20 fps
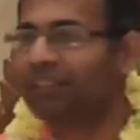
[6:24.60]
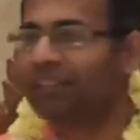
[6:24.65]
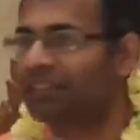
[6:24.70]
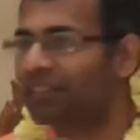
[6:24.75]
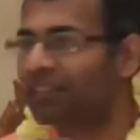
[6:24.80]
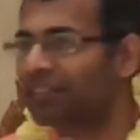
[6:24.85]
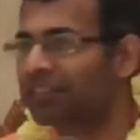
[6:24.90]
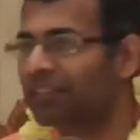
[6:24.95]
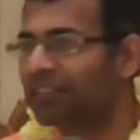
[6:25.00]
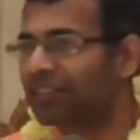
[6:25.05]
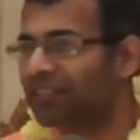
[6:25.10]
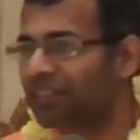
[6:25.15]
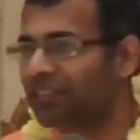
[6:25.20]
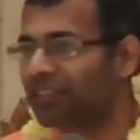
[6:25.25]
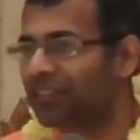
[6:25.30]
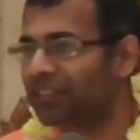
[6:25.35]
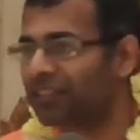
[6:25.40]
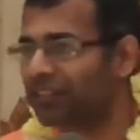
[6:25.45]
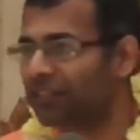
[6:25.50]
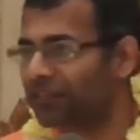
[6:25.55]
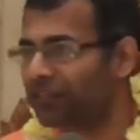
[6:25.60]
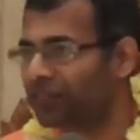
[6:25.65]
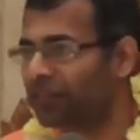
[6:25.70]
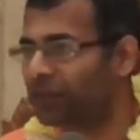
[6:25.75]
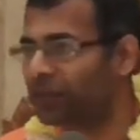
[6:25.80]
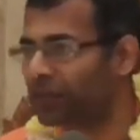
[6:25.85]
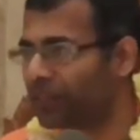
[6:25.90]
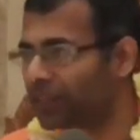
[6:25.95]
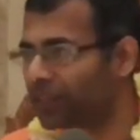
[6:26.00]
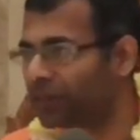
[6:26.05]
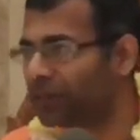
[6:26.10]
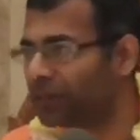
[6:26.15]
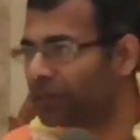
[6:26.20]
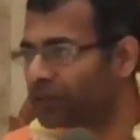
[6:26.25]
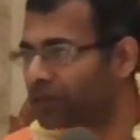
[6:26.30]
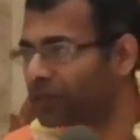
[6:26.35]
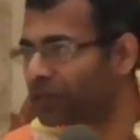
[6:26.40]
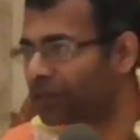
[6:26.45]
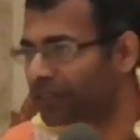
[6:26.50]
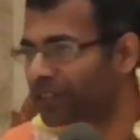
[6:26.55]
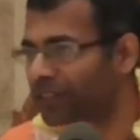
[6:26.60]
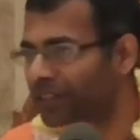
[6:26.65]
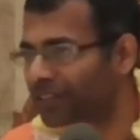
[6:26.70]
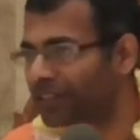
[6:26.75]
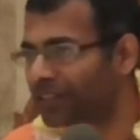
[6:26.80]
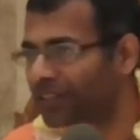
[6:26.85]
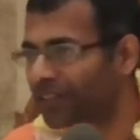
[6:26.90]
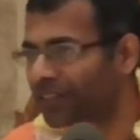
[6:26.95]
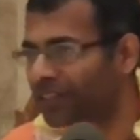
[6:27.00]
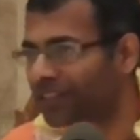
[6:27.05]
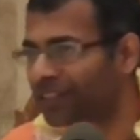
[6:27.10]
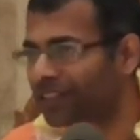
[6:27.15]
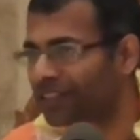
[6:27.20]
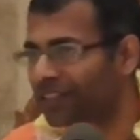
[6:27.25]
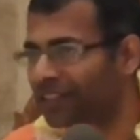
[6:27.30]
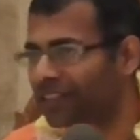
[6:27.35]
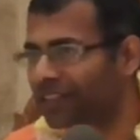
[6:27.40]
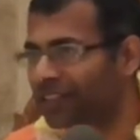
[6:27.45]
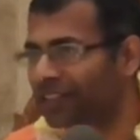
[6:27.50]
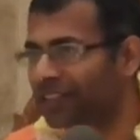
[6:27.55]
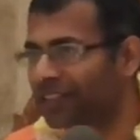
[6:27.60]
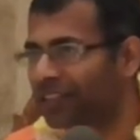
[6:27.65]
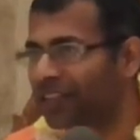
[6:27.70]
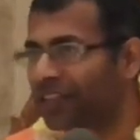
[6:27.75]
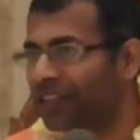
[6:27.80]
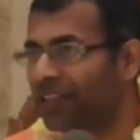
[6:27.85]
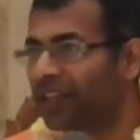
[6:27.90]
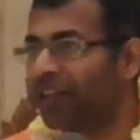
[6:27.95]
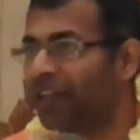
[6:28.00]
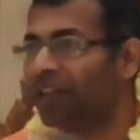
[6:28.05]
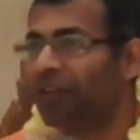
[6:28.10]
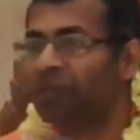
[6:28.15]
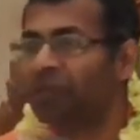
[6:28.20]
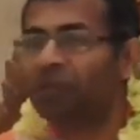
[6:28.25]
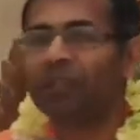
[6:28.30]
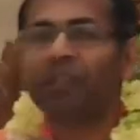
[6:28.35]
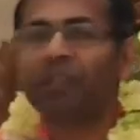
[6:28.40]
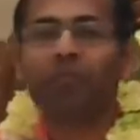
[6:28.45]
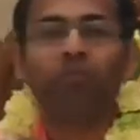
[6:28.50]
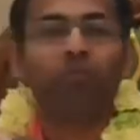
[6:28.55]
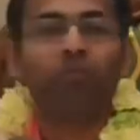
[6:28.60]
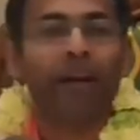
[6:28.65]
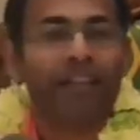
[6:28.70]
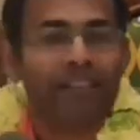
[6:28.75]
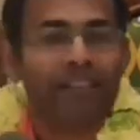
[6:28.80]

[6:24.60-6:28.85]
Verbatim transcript: defense. If you learn Kung Fu, it's not there. But the